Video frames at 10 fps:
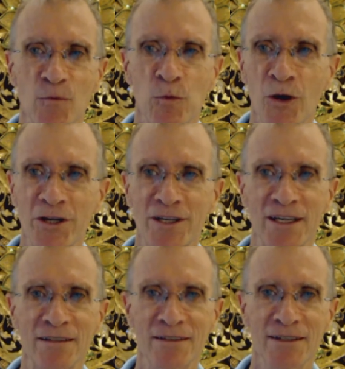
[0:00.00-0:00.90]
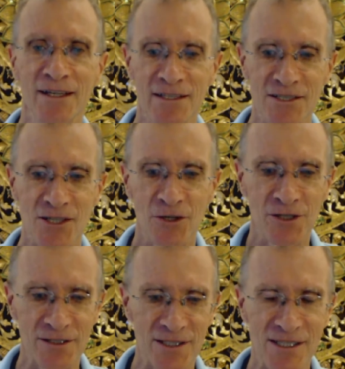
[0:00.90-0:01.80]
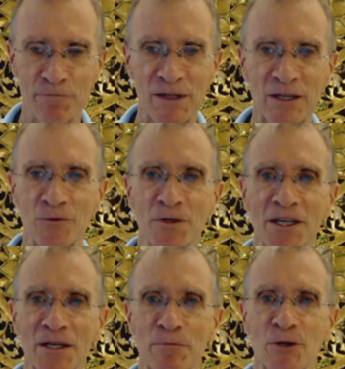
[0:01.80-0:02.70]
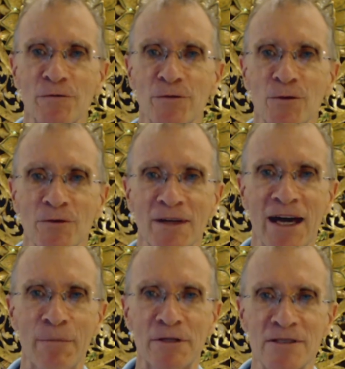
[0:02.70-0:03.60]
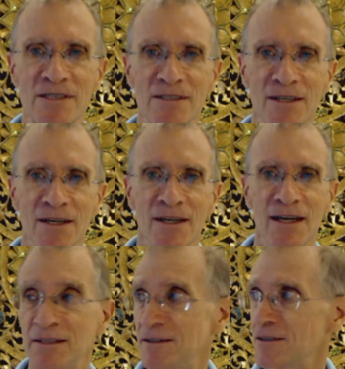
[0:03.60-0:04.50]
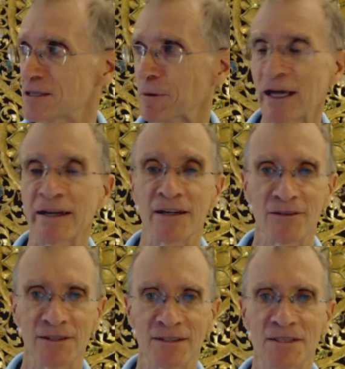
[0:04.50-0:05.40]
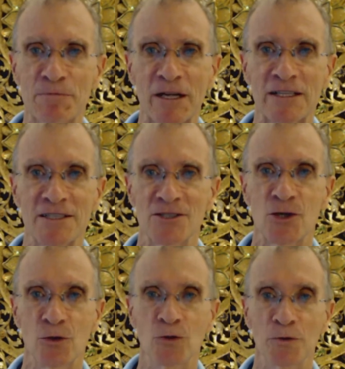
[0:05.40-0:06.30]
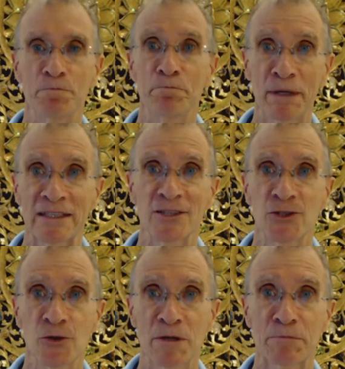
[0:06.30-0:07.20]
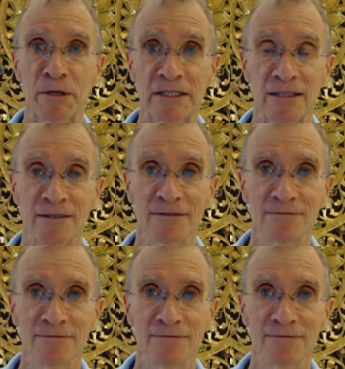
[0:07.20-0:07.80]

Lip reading: working so that something really beautiful happens. And in this planet, in this place, it's called being a human being.